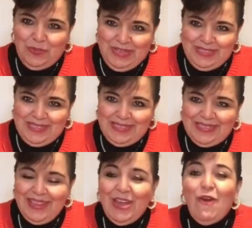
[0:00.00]
let's don't
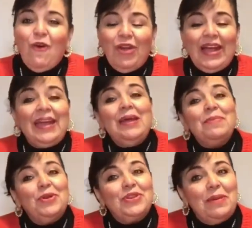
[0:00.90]
lose more time because
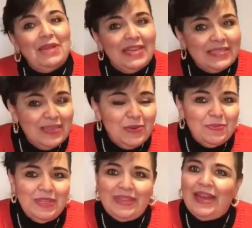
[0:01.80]
if not I will
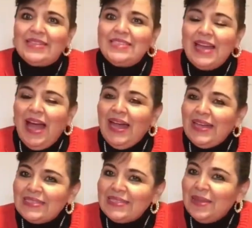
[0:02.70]
continue talking,
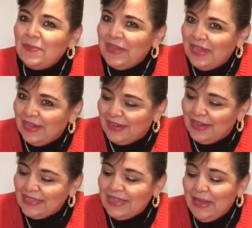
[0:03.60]
okay?
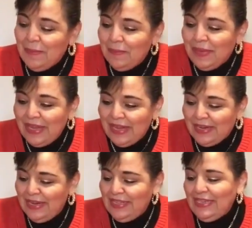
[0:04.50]
Let's I
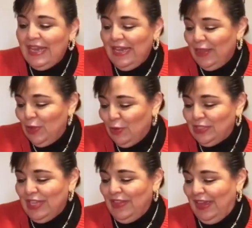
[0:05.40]
will give you
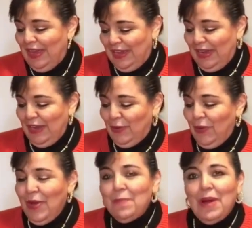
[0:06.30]
the material
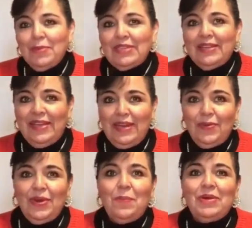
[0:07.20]
list and then the
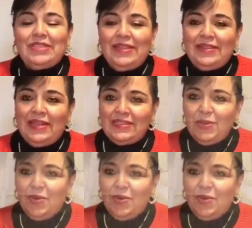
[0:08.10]
step by step.